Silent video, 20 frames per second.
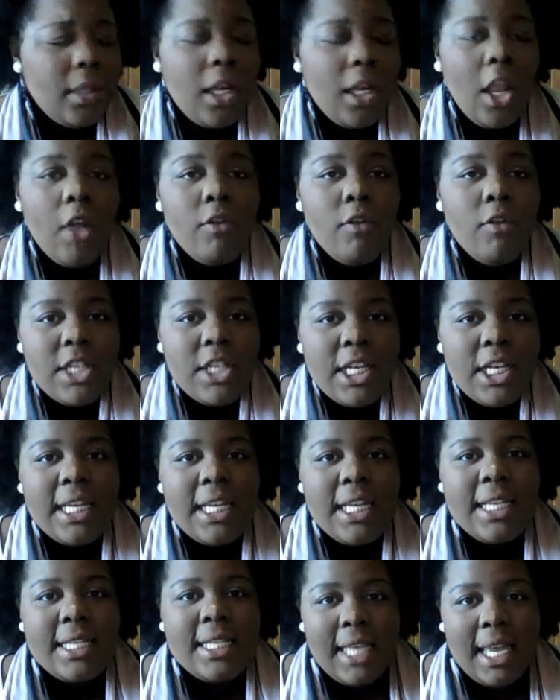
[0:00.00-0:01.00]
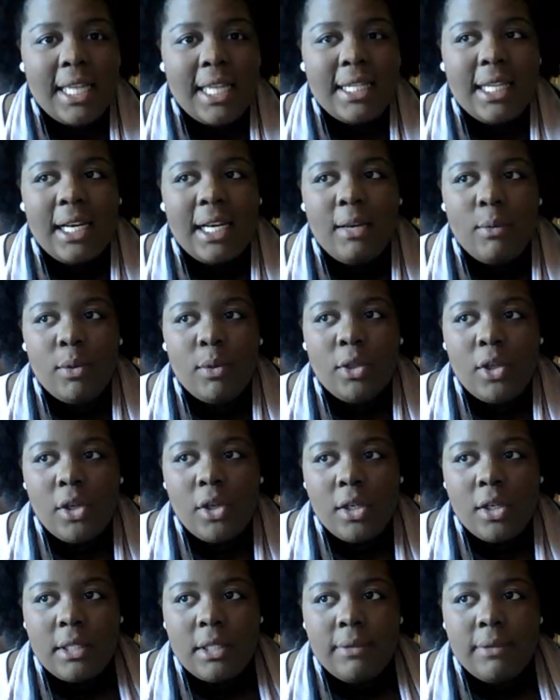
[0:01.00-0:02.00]
Originally he said that it would
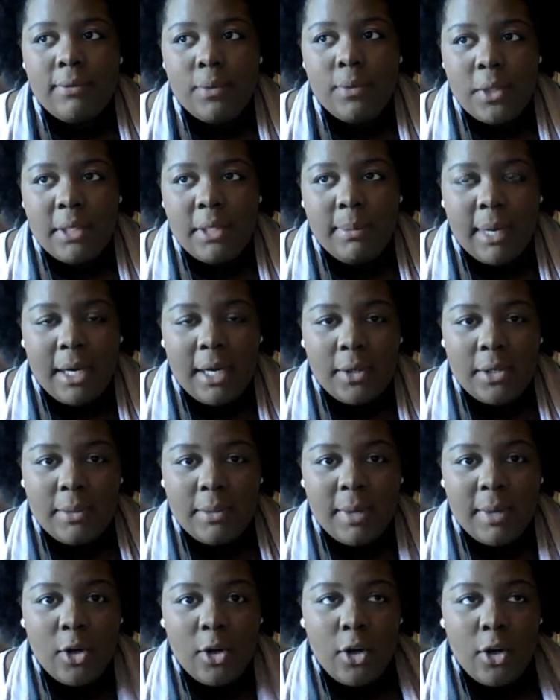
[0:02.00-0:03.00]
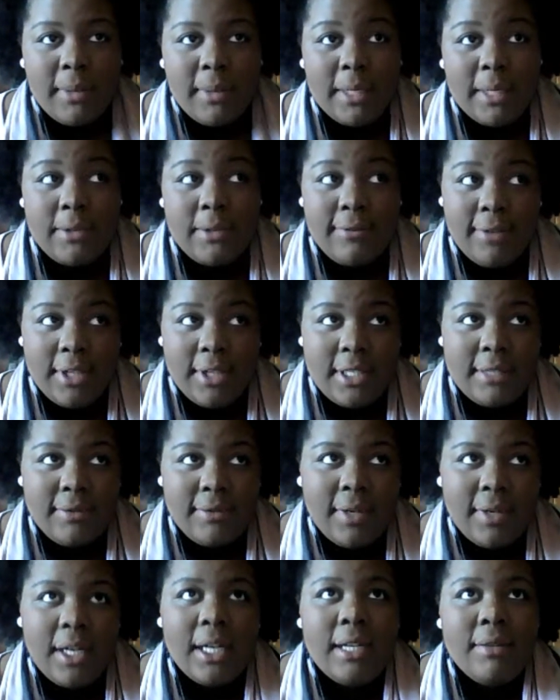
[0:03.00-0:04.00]
cost £40, but I got him down to
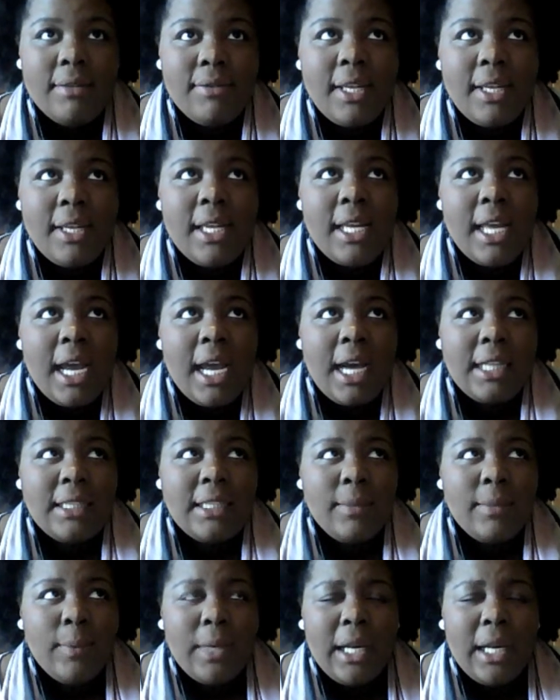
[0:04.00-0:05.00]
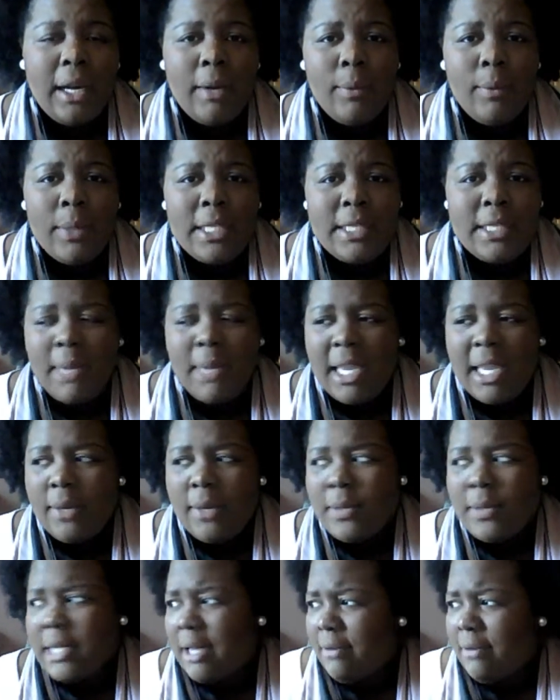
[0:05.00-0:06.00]
35. And then when I went to pay, he
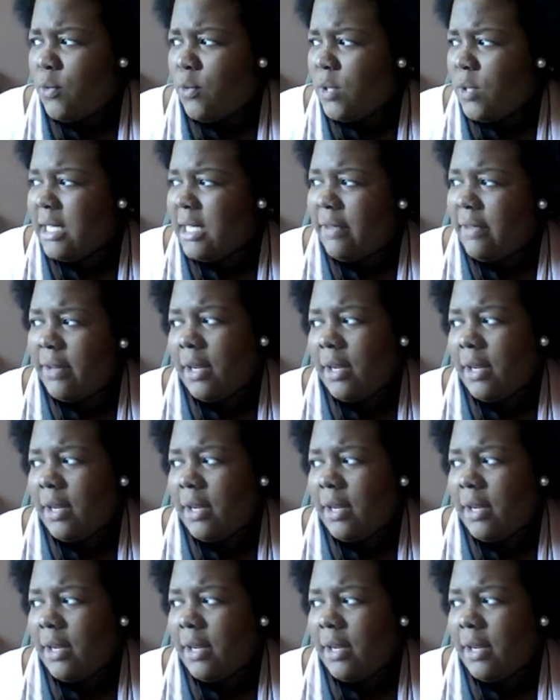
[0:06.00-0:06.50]
was like 47.